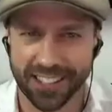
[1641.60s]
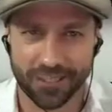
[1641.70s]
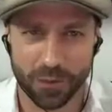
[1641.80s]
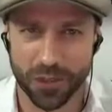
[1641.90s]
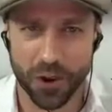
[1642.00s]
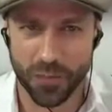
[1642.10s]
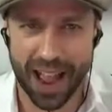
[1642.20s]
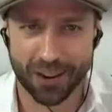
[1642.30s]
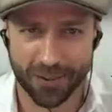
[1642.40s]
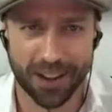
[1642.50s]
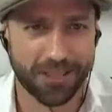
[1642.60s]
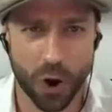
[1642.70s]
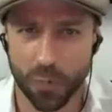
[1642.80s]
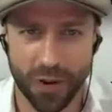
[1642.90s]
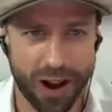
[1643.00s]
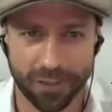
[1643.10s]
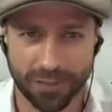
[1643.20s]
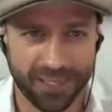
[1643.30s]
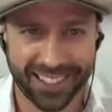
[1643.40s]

With your background, no problem.